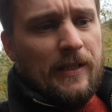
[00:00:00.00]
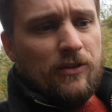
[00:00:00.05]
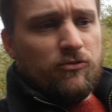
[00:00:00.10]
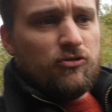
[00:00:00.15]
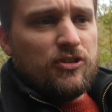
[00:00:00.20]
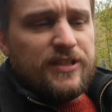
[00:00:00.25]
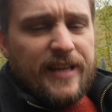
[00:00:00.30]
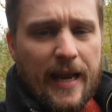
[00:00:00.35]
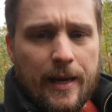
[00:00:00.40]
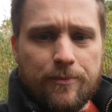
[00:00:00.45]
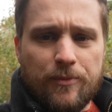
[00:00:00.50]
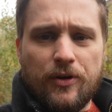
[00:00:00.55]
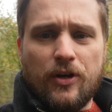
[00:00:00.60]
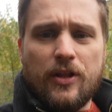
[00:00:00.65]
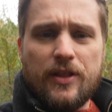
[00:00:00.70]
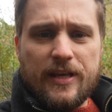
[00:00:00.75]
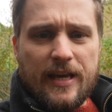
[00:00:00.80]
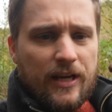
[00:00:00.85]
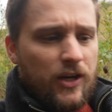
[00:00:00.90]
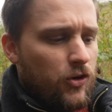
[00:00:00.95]
resentment
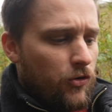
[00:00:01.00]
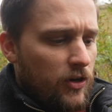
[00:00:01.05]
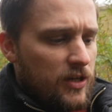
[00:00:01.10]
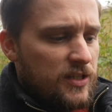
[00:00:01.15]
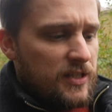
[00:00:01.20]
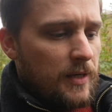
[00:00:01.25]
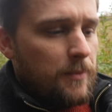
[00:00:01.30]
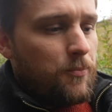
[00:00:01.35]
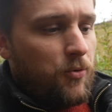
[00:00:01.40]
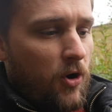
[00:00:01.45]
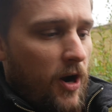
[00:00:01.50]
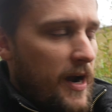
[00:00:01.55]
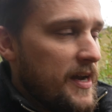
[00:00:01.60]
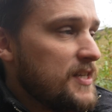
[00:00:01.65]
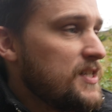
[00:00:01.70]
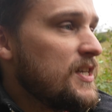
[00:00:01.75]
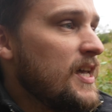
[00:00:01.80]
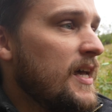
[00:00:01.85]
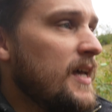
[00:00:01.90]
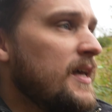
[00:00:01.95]
at the increasing
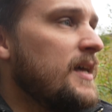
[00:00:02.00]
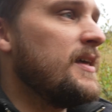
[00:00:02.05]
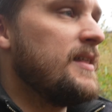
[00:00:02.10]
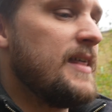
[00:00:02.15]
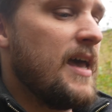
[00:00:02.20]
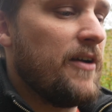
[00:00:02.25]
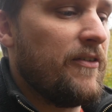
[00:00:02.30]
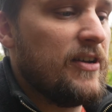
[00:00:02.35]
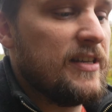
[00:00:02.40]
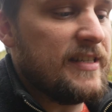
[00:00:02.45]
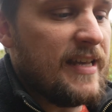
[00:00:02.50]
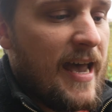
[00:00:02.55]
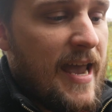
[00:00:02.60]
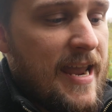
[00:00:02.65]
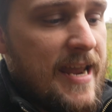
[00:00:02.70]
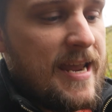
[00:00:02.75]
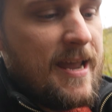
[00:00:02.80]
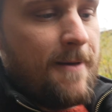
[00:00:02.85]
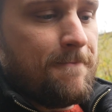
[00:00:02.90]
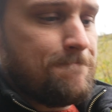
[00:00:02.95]
price. There is
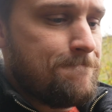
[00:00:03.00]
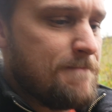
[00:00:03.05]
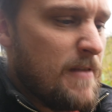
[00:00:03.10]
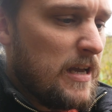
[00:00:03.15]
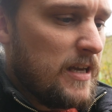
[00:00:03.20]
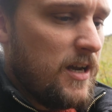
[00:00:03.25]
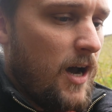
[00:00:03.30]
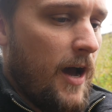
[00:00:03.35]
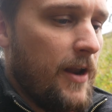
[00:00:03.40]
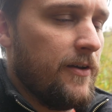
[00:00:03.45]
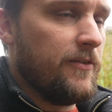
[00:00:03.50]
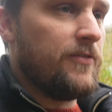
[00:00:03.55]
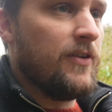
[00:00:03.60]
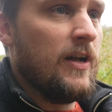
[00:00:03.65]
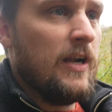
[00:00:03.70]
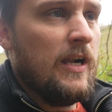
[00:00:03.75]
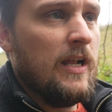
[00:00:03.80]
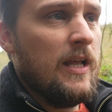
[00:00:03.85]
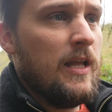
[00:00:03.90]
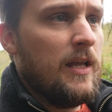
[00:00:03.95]
a kind of
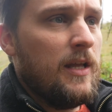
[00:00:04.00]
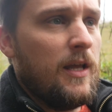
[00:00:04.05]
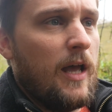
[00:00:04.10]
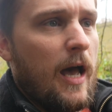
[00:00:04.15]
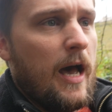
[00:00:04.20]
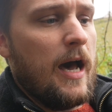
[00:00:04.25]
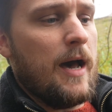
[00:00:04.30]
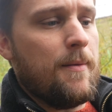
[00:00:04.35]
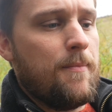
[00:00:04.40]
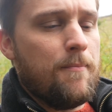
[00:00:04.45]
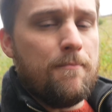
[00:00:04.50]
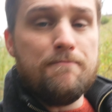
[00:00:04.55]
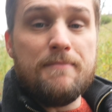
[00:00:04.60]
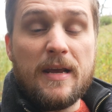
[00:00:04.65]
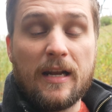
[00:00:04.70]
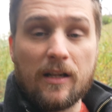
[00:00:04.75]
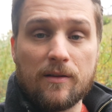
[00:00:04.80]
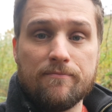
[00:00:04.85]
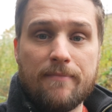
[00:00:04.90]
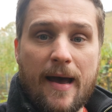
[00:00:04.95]

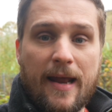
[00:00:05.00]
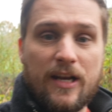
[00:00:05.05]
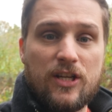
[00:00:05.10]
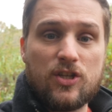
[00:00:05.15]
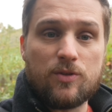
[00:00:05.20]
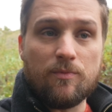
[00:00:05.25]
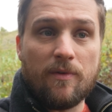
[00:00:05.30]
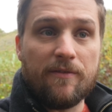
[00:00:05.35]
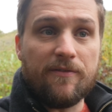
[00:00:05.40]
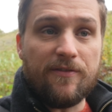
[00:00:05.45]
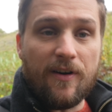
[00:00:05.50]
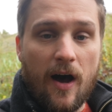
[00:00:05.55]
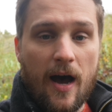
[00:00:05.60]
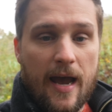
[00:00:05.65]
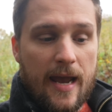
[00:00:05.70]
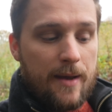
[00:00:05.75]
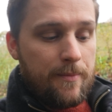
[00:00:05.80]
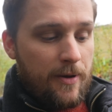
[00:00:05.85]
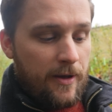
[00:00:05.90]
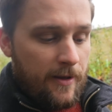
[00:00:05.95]
middle management
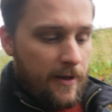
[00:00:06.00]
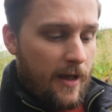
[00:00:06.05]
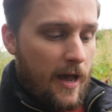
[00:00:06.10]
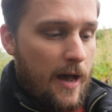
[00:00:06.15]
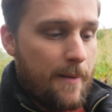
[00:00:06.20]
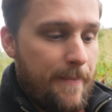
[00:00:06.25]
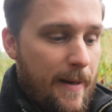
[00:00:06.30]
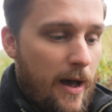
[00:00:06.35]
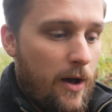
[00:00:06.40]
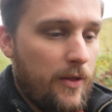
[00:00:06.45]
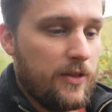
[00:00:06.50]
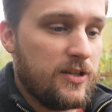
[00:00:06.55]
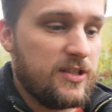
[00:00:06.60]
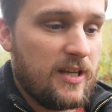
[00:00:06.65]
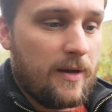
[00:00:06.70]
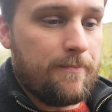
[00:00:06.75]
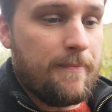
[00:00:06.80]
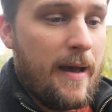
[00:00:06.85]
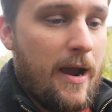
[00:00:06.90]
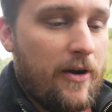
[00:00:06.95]
vibe about the
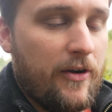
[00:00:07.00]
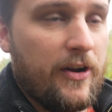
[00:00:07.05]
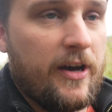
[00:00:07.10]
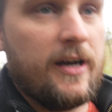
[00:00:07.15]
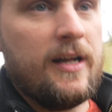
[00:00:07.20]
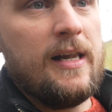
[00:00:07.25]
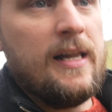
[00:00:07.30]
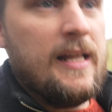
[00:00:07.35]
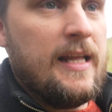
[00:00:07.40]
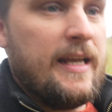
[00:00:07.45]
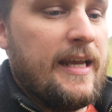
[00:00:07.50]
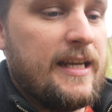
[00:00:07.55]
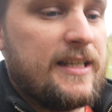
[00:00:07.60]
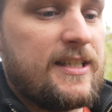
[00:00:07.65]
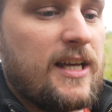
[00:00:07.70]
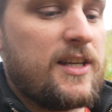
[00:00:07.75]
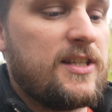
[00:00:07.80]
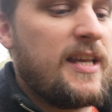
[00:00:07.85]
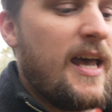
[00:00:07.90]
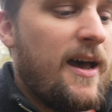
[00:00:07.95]
Submariner. It
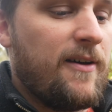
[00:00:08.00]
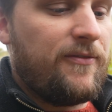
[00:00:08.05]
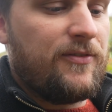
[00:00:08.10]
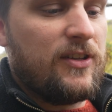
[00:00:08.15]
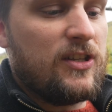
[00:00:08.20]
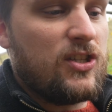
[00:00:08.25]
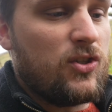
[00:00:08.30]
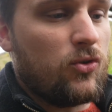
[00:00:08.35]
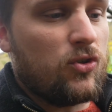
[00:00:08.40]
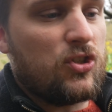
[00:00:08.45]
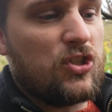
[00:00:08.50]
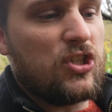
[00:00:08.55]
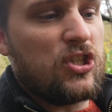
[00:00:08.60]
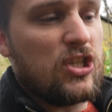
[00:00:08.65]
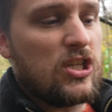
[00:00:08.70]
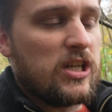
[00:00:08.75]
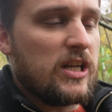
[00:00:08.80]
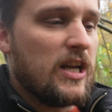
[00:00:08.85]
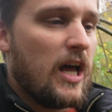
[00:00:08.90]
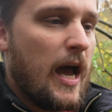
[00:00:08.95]
does have this sort of
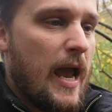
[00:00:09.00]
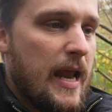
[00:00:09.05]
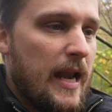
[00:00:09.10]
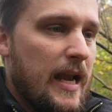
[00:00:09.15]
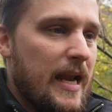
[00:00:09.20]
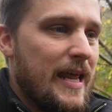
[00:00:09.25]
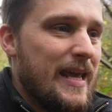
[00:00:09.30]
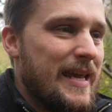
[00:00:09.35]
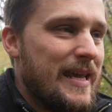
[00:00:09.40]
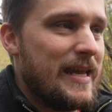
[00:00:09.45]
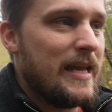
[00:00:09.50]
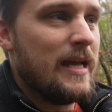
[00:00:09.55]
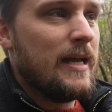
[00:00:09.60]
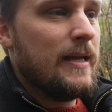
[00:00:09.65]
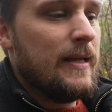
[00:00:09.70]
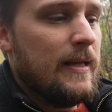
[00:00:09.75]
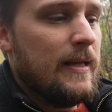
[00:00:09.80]
slightly,